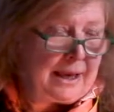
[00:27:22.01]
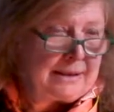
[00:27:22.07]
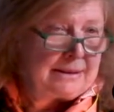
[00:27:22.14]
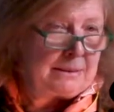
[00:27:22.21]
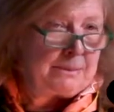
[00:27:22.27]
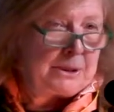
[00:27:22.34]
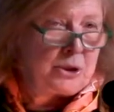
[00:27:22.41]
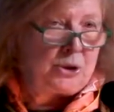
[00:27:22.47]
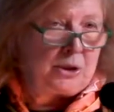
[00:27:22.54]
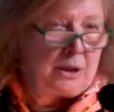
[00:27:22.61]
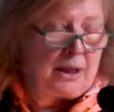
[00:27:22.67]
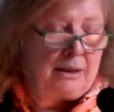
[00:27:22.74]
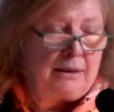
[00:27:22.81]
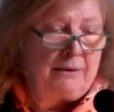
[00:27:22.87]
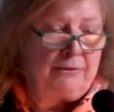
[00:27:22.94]
exhibition
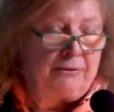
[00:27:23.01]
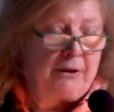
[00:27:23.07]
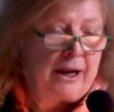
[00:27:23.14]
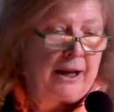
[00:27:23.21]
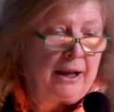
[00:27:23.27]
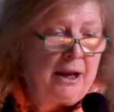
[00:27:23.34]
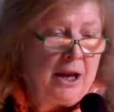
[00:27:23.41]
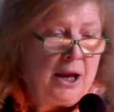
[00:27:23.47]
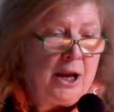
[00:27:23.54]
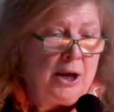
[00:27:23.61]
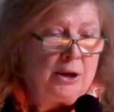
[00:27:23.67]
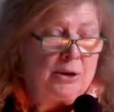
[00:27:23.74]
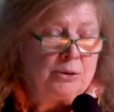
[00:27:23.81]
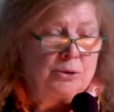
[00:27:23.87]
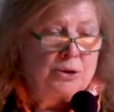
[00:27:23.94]
at the Frick,
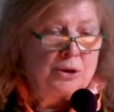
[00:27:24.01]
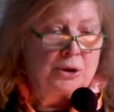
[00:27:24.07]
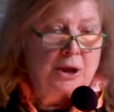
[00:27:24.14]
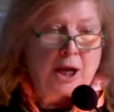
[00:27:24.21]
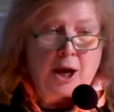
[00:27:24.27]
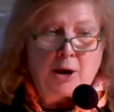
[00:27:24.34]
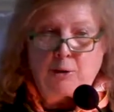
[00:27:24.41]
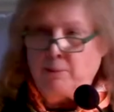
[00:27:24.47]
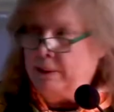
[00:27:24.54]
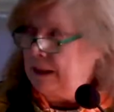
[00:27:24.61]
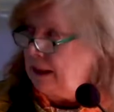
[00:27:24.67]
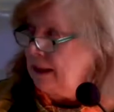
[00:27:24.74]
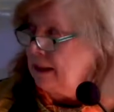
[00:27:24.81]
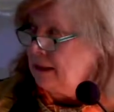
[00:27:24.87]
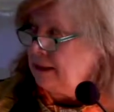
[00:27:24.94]
you should go
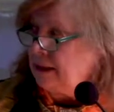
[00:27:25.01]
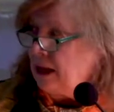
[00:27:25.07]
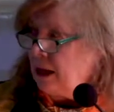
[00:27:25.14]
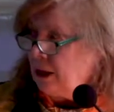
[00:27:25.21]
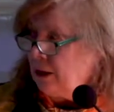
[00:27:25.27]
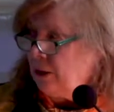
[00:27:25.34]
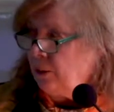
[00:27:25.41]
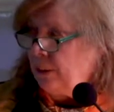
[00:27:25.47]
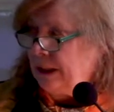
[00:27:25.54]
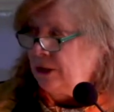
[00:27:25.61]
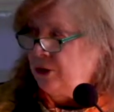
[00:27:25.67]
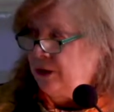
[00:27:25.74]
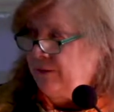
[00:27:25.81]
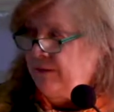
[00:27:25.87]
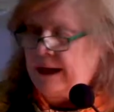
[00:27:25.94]
because
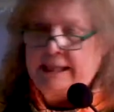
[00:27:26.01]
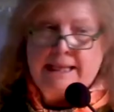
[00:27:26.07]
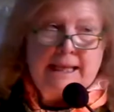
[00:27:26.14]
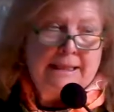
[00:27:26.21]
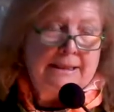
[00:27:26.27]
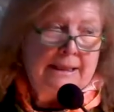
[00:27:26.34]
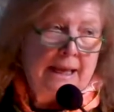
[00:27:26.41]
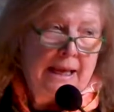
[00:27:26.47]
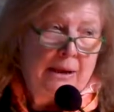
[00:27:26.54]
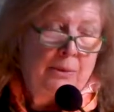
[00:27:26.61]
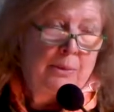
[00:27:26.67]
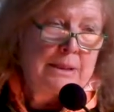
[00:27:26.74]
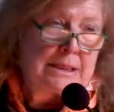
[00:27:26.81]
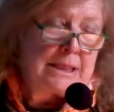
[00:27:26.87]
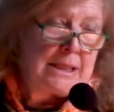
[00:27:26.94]
Luigi Valadier
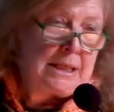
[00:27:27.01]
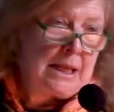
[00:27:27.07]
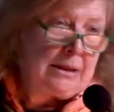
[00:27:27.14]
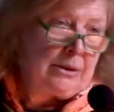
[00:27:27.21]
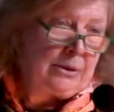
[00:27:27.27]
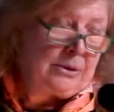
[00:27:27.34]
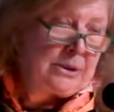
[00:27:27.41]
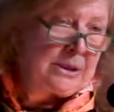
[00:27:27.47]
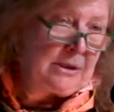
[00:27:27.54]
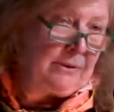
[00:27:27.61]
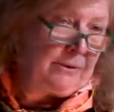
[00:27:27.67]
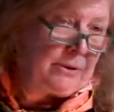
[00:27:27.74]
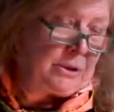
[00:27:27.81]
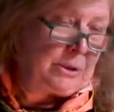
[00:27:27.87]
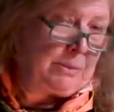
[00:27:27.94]
was another
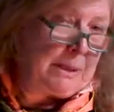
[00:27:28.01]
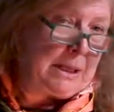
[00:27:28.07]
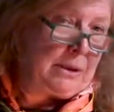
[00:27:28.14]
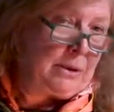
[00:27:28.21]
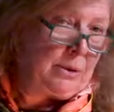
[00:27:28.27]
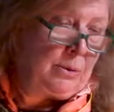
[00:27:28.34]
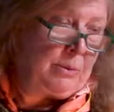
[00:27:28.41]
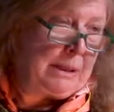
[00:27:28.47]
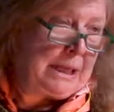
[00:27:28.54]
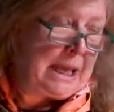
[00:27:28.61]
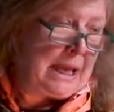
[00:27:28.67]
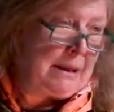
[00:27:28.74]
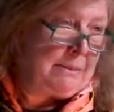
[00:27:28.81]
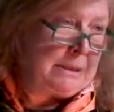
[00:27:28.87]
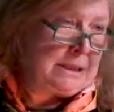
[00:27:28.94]
silversmith who
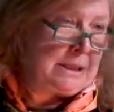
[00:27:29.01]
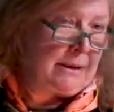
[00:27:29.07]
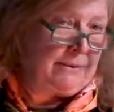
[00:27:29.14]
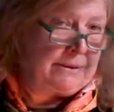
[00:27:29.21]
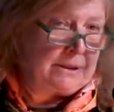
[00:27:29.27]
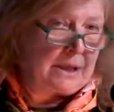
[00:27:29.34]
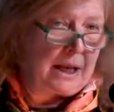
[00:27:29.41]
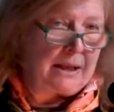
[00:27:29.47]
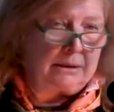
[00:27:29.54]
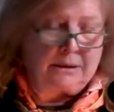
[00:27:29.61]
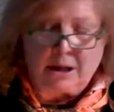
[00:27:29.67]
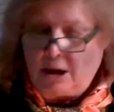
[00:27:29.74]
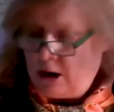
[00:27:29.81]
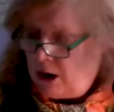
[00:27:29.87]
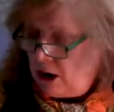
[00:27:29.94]
became a self-styled
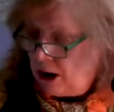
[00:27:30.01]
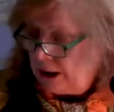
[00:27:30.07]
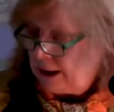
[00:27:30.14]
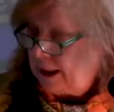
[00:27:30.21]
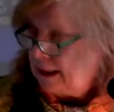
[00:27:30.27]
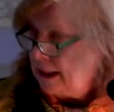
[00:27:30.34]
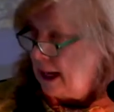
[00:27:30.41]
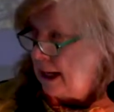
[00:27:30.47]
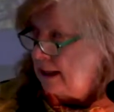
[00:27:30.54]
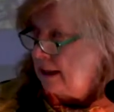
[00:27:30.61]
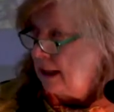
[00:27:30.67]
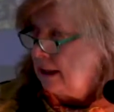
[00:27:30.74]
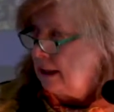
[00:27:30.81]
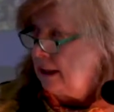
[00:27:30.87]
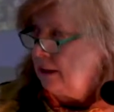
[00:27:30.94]
architect.
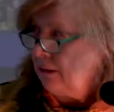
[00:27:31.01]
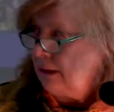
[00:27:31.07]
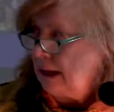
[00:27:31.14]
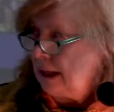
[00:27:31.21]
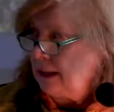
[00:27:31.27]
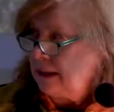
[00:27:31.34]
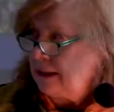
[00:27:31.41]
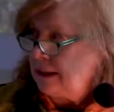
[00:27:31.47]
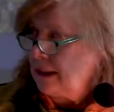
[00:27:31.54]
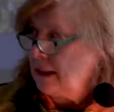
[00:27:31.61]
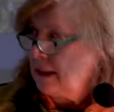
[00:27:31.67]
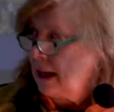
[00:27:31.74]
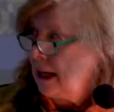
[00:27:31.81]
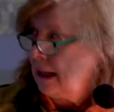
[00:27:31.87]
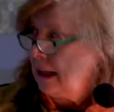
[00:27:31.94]
And here he is
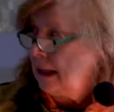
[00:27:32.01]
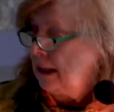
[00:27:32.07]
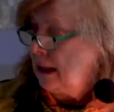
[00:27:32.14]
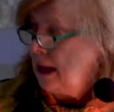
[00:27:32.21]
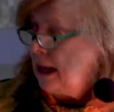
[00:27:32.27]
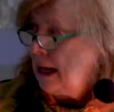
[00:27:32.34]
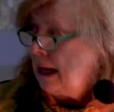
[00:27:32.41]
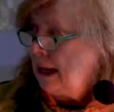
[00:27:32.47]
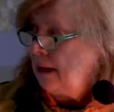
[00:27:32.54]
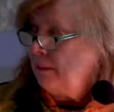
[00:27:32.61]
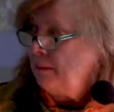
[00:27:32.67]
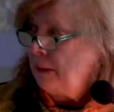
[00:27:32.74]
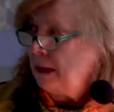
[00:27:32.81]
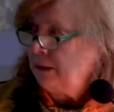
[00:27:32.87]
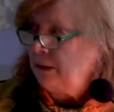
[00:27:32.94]
designing in
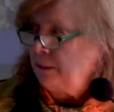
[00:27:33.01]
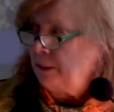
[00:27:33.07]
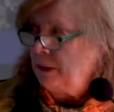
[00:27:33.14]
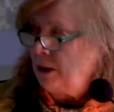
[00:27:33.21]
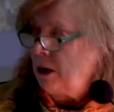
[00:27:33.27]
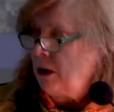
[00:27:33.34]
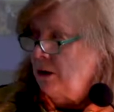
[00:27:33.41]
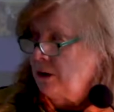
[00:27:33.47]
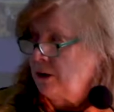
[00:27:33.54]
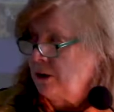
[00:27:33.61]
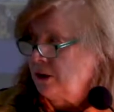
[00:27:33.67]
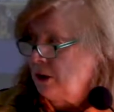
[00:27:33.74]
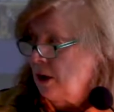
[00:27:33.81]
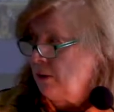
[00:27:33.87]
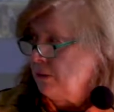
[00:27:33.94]
multiple hard
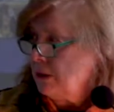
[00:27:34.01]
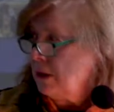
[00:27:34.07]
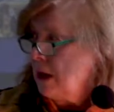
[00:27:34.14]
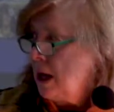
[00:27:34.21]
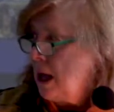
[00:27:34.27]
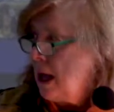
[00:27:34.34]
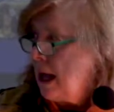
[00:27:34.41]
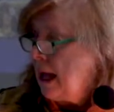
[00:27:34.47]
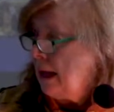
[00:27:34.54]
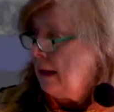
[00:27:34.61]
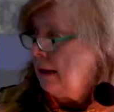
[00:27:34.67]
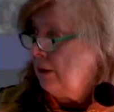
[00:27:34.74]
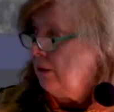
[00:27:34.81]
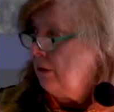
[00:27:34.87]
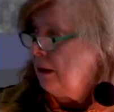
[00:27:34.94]
stones, an
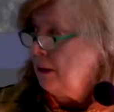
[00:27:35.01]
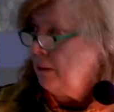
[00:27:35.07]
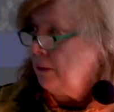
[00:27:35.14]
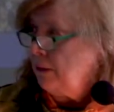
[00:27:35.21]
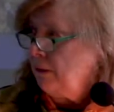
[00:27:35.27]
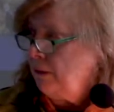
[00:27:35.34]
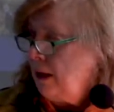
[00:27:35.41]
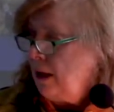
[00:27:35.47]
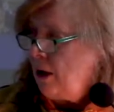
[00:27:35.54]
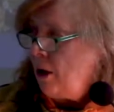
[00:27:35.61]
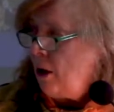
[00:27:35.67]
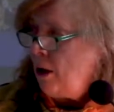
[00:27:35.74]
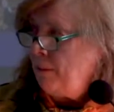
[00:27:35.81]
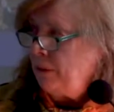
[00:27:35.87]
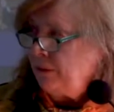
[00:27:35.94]
incredible,
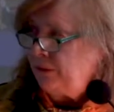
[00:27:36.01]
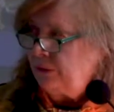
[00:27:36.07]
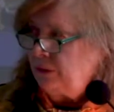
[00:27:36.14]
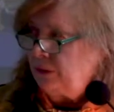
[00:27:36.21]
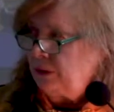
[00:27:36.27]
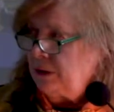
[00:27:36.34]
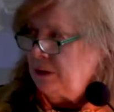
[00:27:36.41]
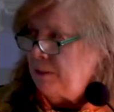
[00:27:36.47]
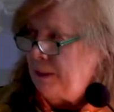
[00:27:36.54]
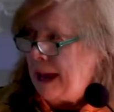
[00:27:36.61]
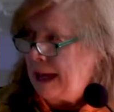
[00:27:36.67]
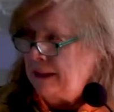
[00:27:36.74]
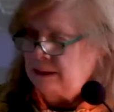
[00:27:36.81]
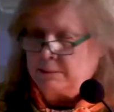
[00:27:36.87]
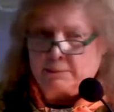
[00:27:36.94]
almost Circus
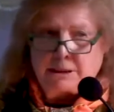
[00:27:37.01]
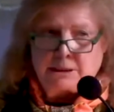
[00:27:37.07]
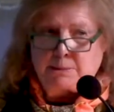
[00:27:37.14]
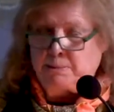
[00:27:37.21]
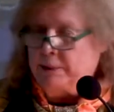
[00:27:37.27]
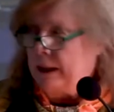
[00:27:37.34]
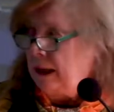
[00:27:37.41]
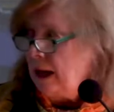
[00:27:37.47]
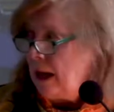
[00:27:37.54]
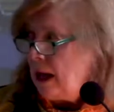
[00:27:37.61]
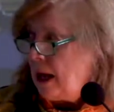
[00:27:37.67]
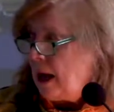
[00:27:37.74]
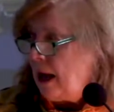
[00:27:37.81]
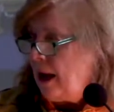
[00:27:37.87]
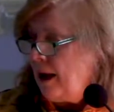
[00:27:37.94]
Maximus, but
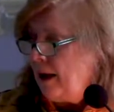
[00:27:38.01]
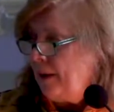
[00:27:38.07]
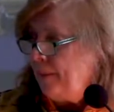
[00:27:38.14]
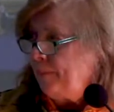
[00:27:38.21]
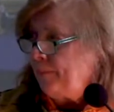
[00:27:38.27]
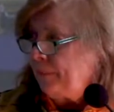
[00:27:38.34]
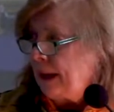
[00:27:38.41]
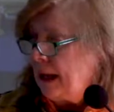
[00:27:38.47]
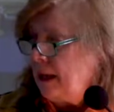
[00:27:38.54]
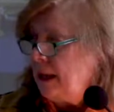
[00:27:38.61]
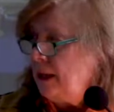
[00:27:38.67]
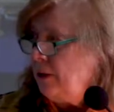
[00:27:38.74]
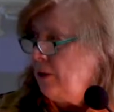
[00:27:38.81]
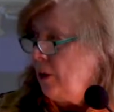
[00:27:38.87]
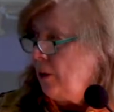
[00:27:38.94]
um,
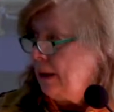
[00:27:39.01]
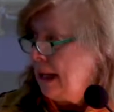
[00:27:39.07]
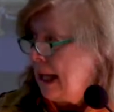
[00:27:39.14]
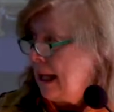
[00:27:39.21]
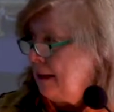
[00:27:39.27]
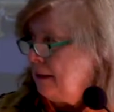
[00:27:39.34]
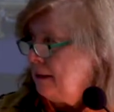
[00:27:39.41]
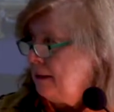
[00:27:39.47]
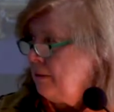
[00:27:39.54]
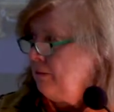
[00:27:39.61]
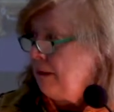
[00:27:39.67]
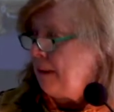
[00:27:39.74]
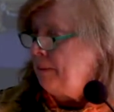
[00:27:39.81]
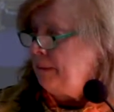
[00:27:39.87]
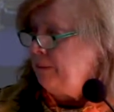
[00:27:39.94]
you know, again,
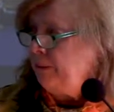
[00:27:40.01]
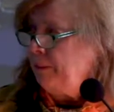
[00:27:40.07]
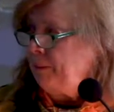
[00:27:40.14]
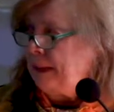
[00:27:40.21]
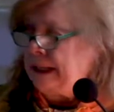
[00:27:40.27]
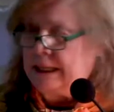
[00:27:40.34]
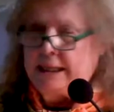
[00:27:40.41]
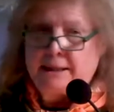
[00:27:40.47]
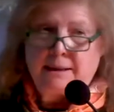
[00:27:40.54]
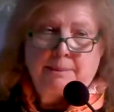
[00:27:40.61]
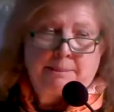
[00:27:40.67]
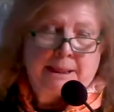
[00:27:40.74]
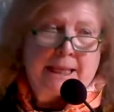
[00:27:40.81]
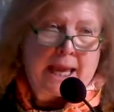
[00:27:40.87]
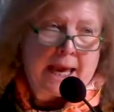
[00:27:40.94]
rep repeating the
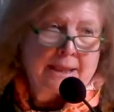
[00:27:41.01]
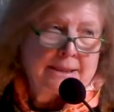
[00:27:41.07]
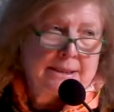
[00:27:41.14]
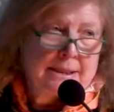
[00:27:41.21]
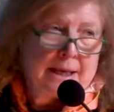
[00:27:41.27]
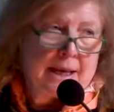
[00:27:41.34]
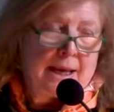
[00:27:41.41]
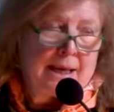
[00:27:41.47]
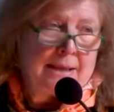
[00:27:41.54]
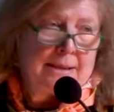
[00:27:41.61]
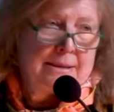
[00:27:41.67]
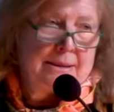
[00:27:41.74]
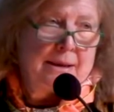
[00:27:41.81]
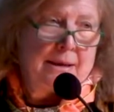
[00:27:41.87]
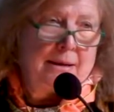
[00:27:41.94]
piazza
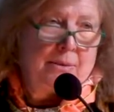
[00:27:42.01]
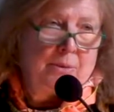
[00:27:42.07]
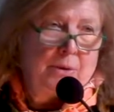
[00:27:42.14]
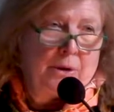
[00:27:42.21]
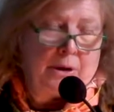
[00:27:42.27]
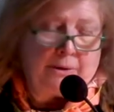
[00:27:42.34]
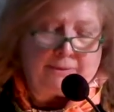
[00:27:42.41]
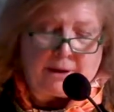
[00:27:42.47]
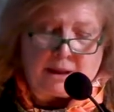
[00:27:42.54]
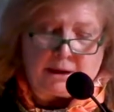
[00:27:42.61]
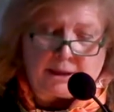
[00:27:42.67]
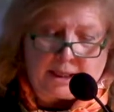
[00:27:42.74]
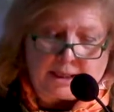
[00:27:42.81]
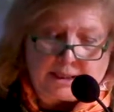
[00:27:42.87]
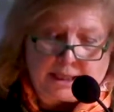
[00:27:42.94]
as a work of
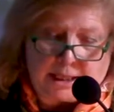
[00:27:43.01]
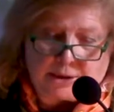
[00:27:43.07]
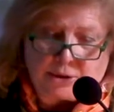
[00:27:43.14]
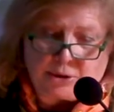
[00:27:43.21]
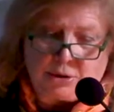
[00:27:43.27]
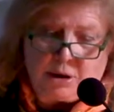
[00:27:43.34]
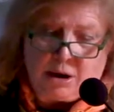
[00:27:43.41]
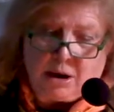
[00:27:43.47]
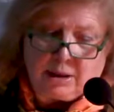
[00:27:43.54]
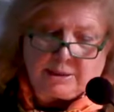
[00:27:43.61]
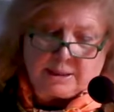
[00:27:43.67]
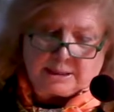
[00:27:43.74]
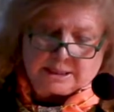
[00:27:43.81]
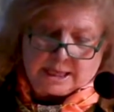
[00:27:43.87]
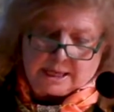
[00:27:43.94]
architecture on
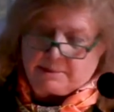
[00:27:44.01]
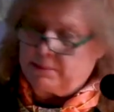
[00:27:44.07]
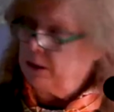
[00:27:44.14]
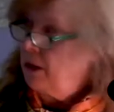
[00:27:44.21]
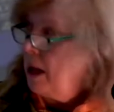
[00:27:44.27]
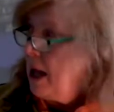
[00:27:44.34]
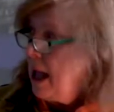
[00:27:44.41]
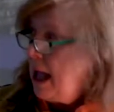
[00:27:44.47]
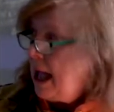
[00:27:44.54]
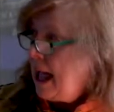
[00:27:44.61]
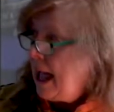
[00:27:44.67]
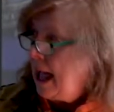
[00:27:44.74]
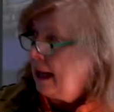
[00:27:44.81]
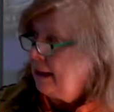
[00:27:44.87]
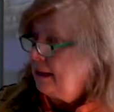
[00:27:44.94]
the table.
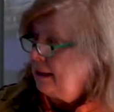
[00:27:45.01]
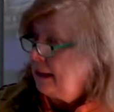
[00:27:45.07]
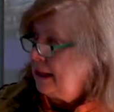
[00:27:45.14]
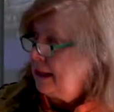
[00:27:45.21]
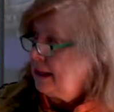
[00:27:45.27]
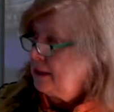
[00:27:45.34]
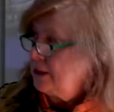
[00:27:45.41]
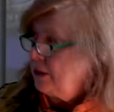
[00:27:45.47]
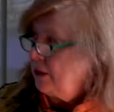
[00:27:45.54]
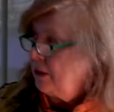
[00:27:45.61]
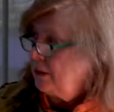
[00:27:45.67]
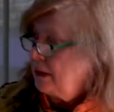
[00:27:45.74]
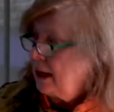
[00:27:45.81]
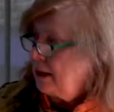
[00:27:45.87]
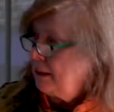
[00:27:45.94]
And these
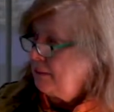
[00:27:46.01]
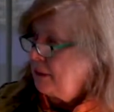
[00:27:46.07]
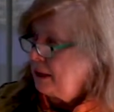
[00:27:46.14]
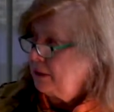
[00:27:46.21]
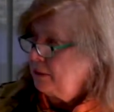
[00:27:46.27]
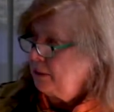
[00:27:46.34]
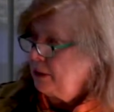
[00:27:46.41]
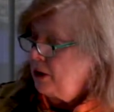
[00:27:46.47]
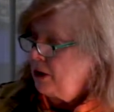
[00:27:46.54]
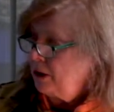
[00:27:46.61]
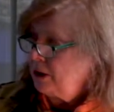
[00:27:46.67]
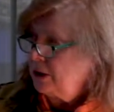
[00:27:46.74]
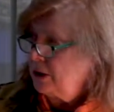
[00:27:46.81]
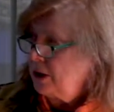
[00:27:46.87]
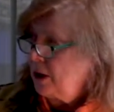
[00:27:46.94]
are done in multiple
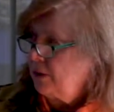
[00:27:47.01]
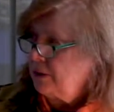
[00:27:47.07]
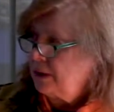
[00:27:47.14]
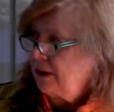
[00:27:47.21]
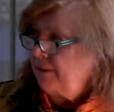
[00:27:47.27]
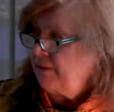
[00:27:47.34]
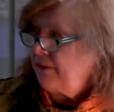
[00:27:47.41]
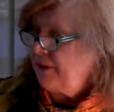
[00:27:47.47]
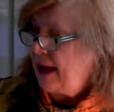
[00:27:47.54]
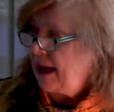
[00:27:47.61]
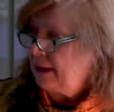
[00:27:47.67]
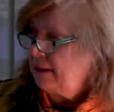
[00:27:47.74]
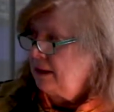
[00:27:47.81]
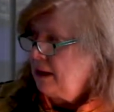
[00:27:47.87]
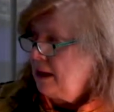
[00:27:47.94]
hardstones. In
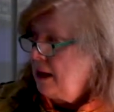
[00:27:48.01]
fact,